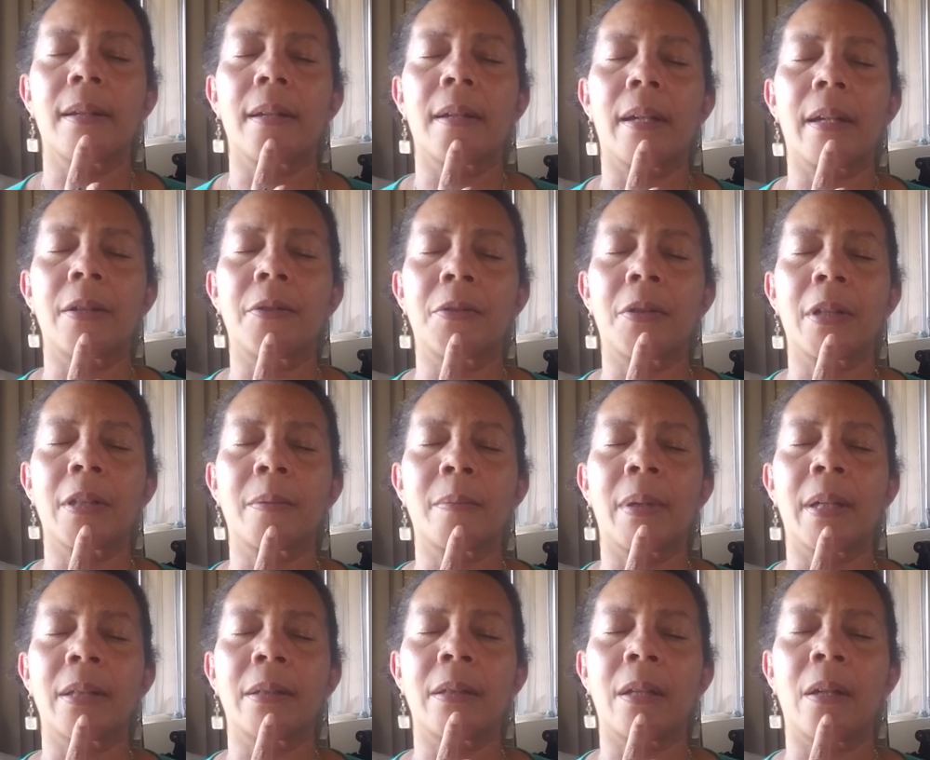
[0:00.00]
I trust
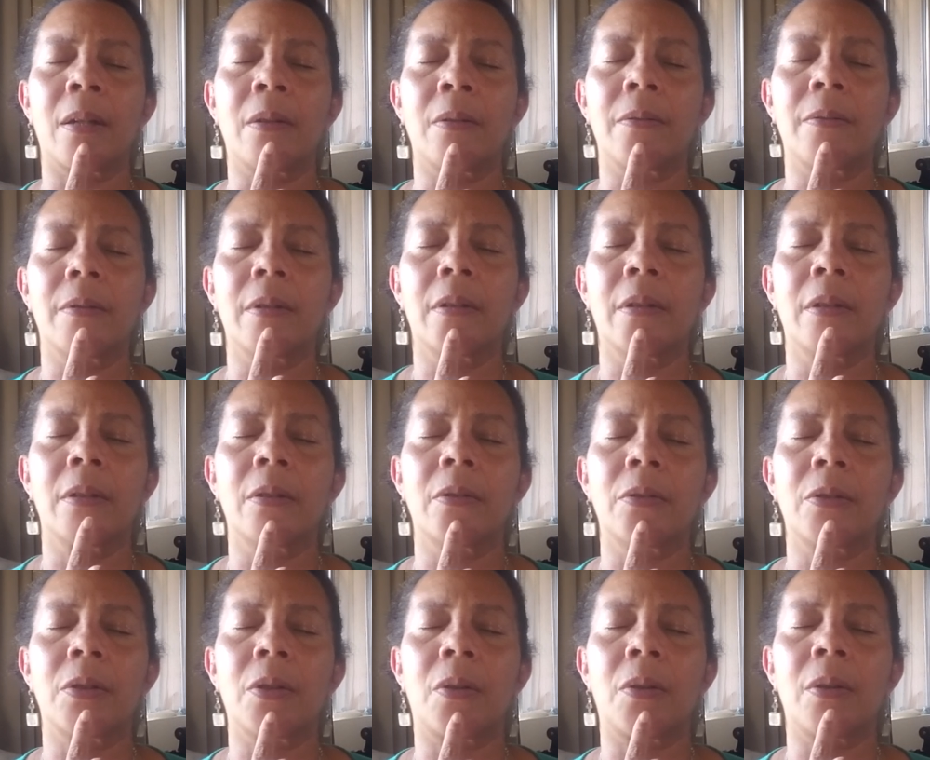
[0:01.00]
myself
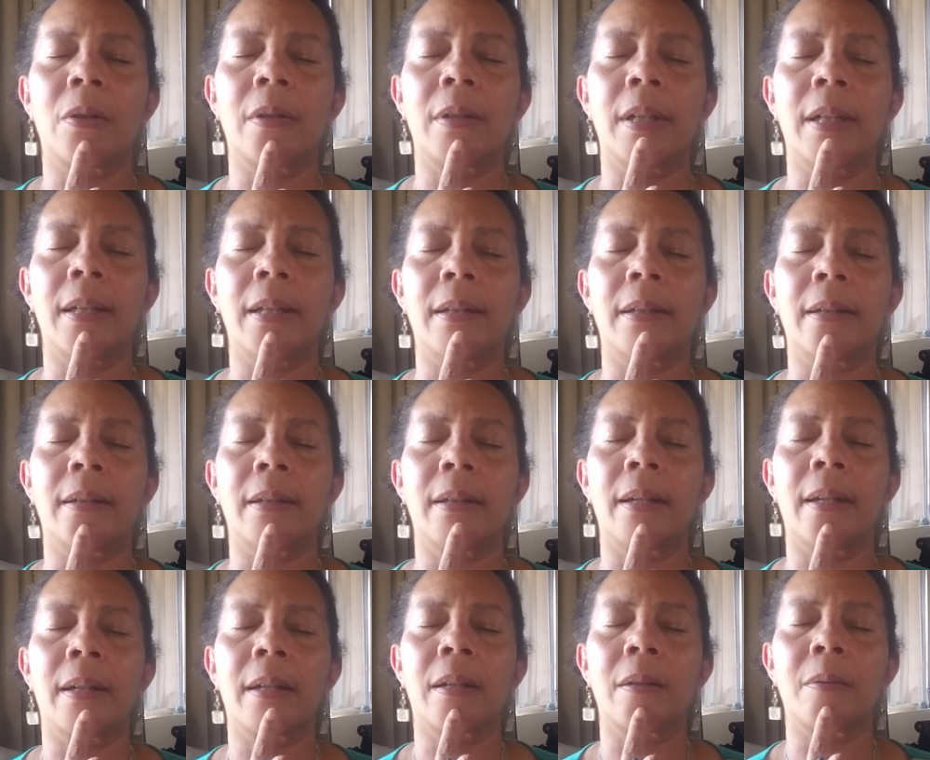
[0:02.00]
totally
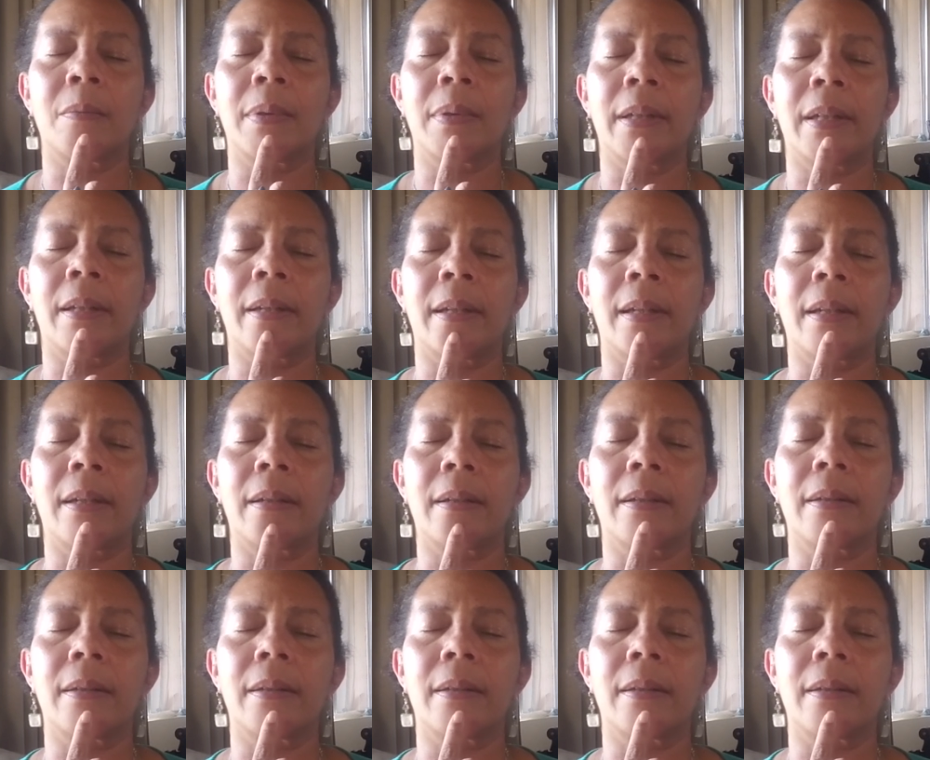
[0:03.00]
and completely.